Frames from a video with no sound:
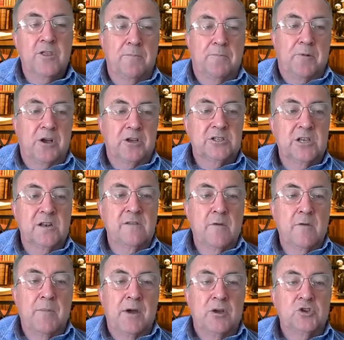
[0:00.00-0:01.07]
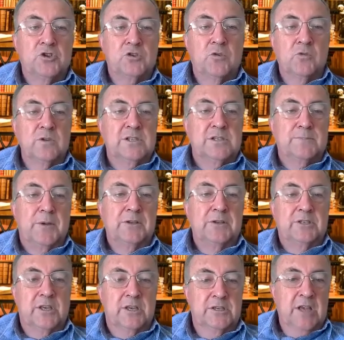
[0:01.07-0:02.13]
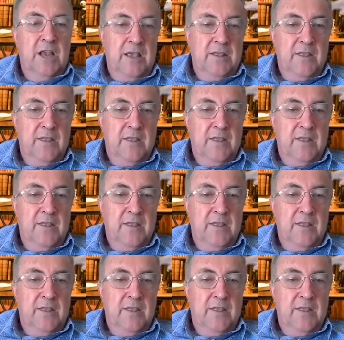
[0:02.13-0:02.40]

for the positive emotional responses